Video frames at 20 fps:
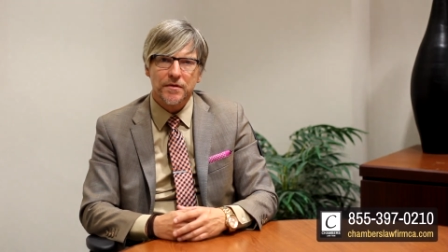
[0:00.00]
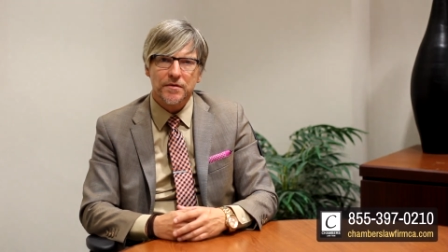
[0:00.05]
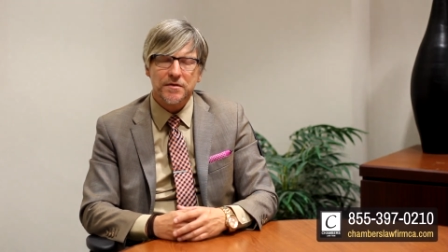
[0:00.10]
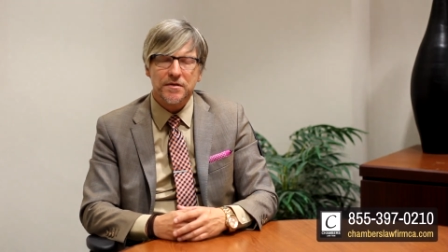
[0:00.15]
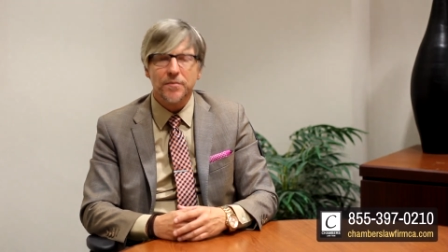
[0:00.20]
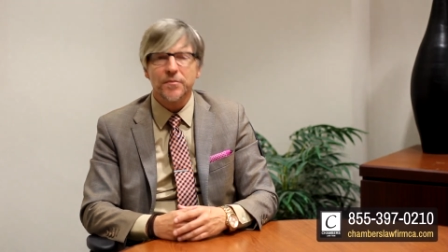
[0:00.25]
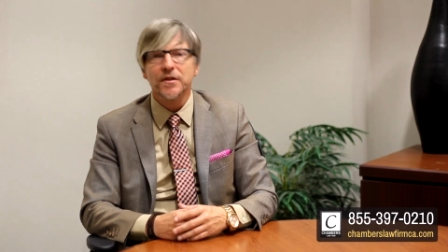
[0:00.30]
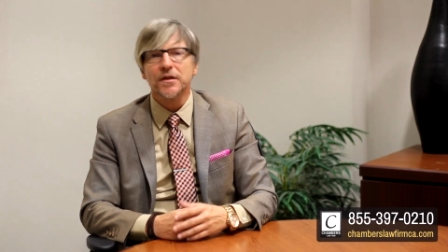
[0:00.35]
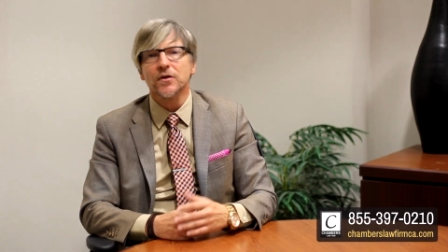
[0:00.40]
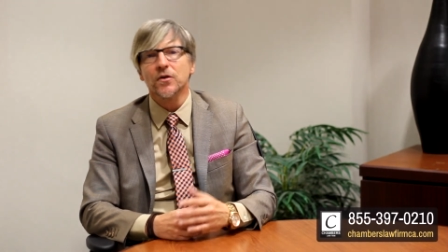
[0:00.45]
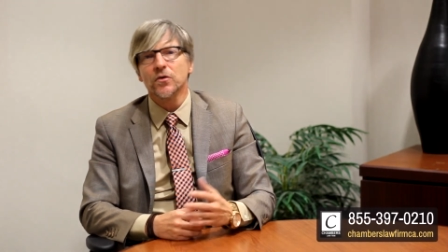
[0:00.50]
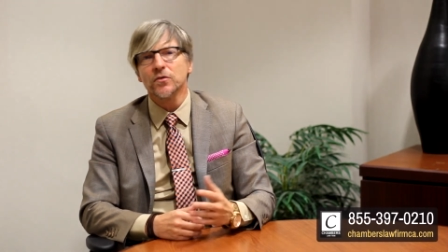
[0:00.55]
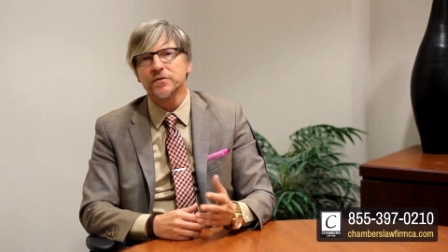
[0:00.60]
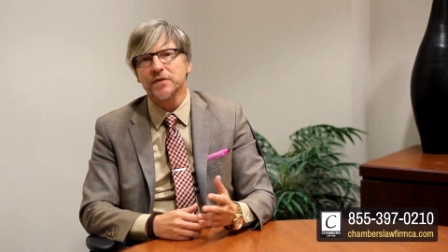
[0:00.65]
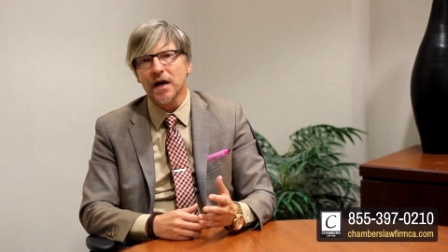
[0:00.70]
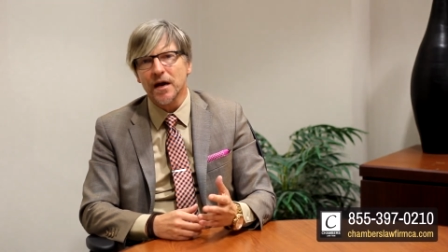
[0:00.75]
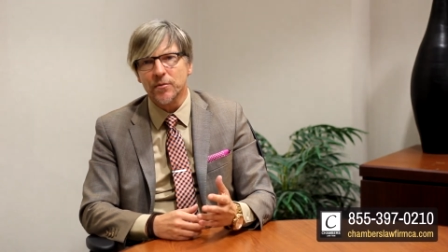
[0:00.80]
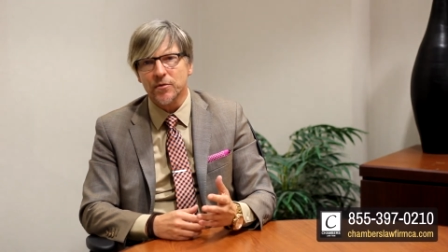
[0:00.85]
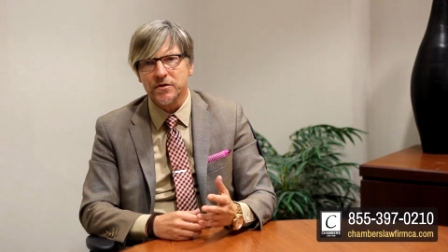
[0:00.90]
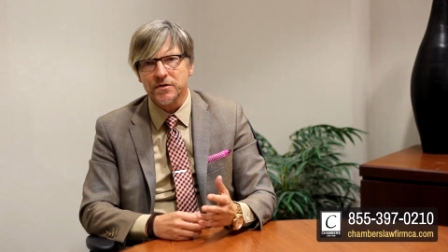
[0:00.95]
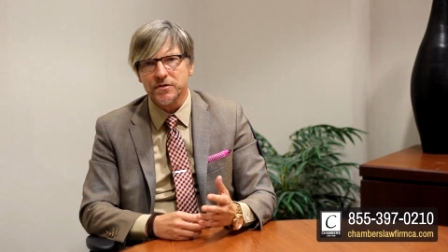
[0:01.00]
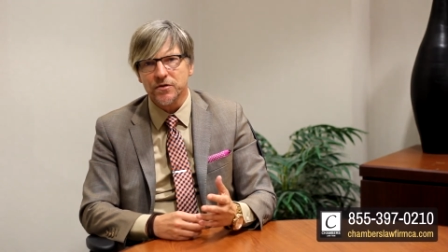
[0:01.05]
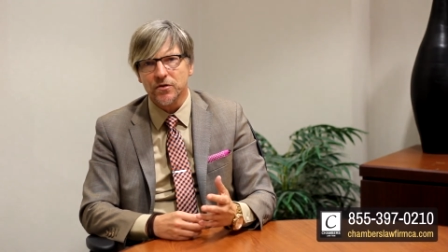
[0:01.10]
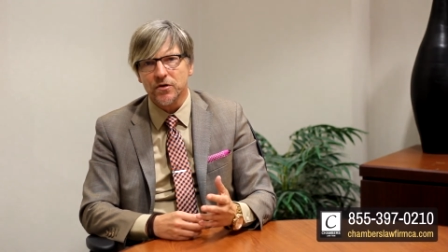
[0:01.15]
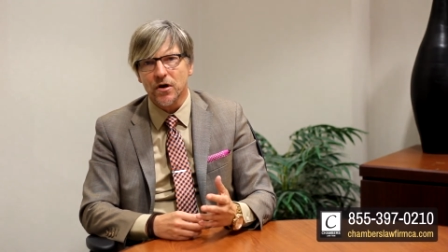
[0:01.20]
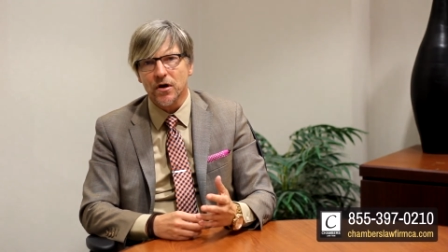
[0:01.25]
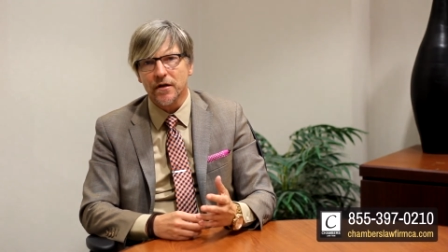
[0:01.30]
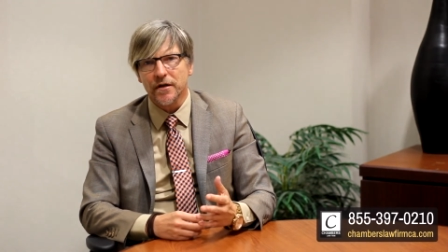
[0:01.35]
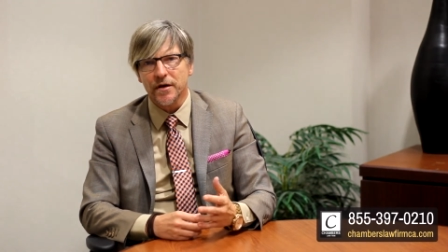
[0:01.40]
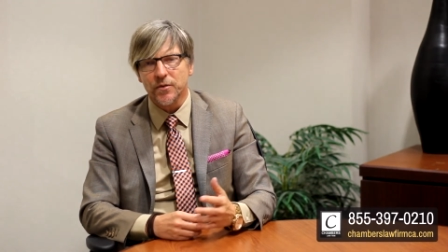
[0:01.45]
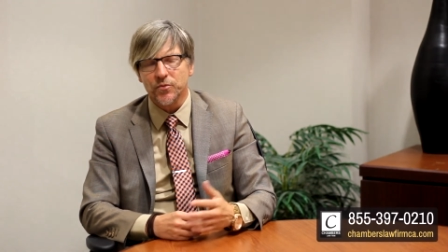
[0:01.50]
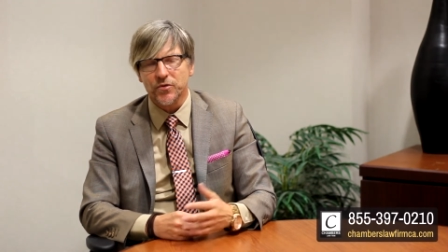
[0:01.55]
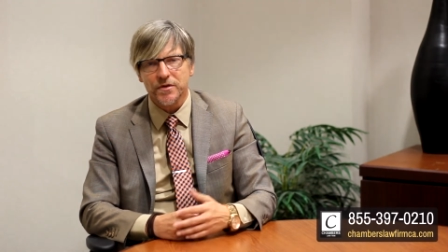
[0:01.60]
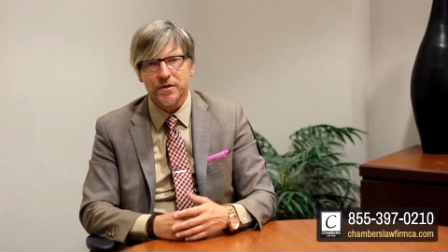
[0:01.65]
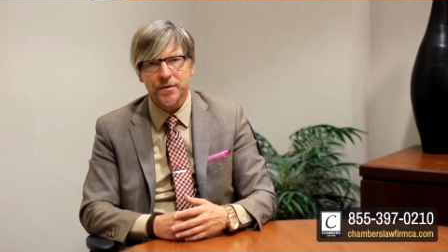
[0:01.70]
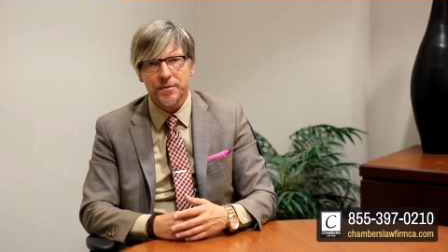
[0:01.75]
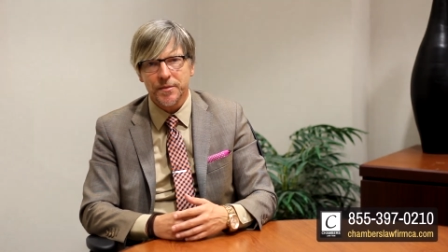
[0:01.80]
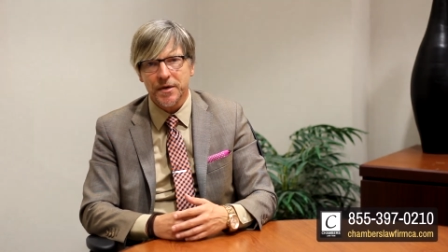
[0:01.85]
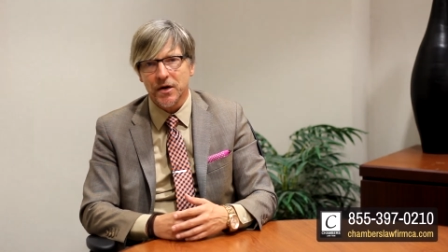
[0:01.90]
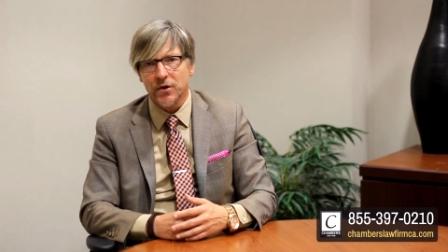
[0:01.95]
Some of the old timers still call it a
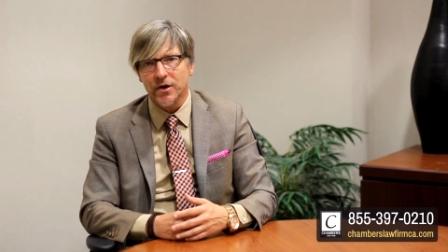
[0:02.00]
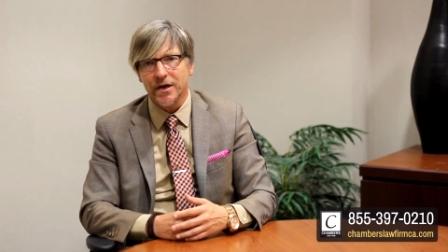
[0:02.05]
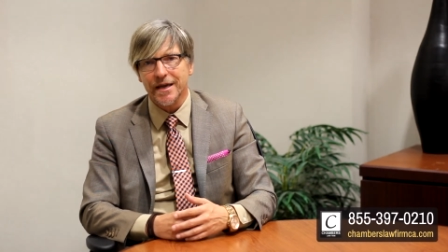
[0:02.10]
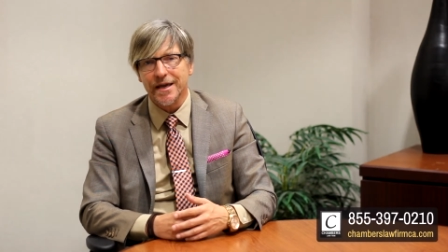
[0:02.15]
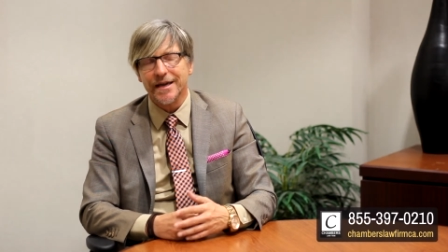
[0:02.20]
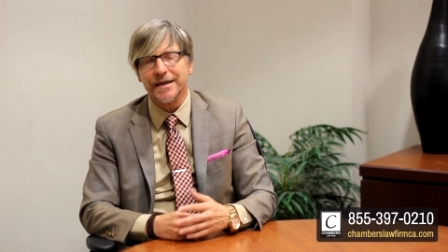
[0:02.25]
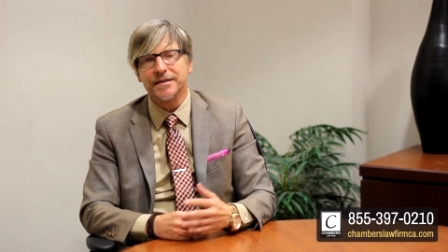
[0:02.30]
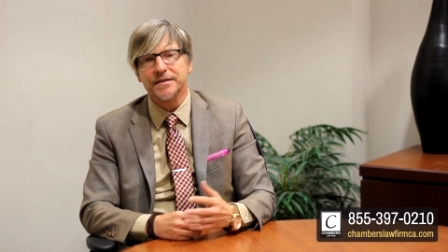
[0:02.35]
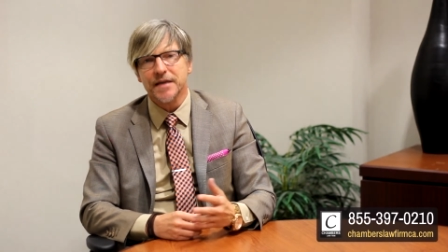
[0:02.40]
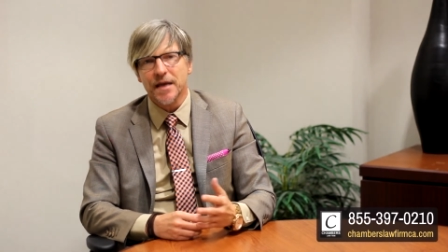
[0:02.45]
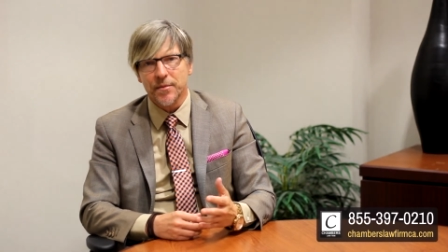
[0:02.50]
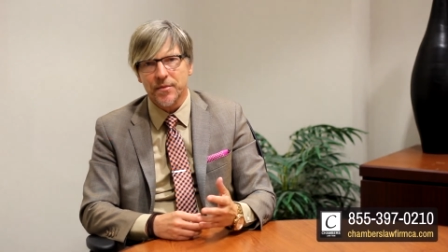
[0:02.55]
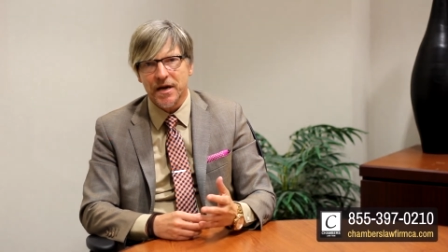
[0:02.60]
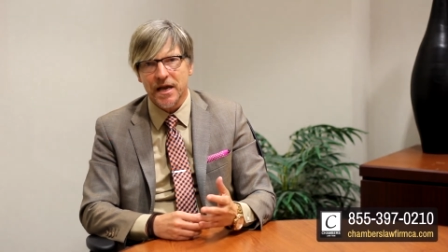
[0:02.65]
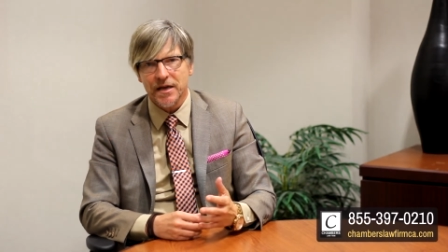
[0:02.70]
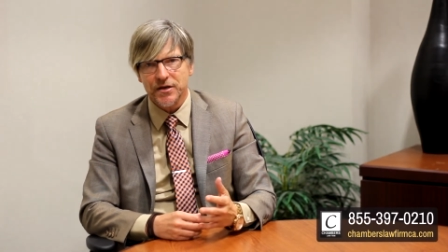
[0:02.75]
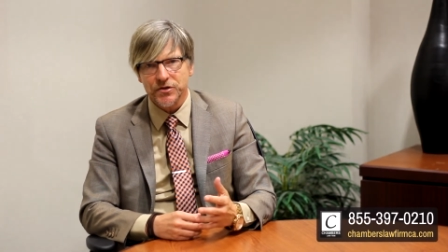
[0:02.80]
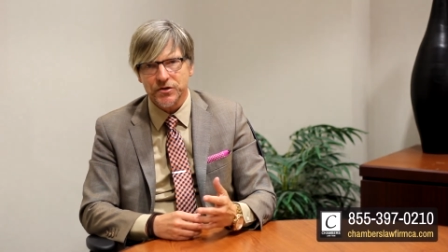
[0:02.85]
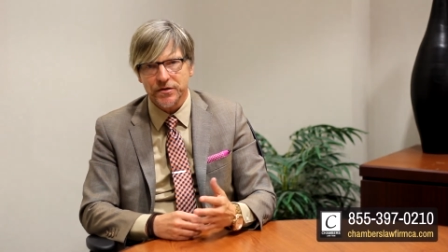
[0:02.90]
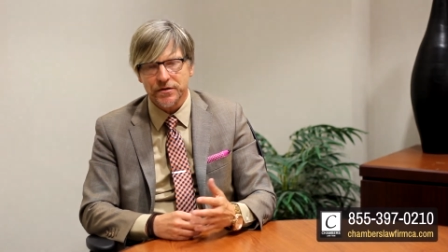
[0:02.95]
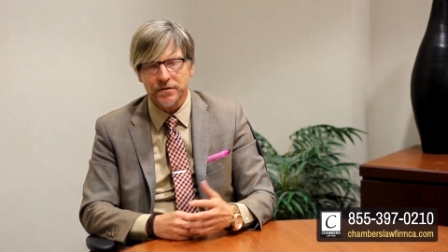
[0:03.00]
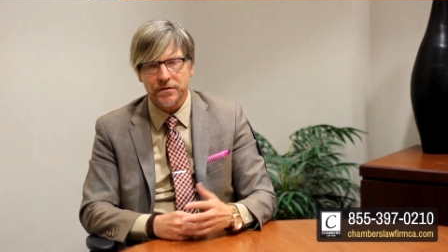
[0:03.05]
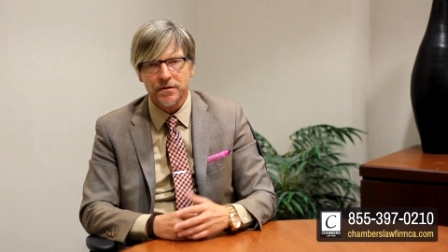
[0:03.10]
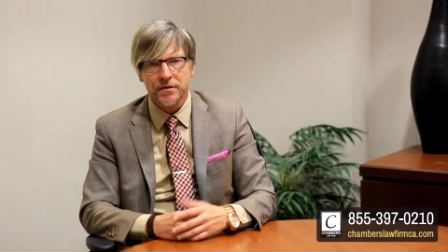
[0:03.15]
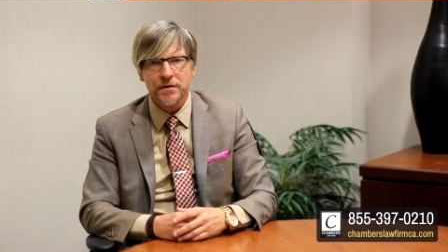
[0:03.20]
preliminary examination.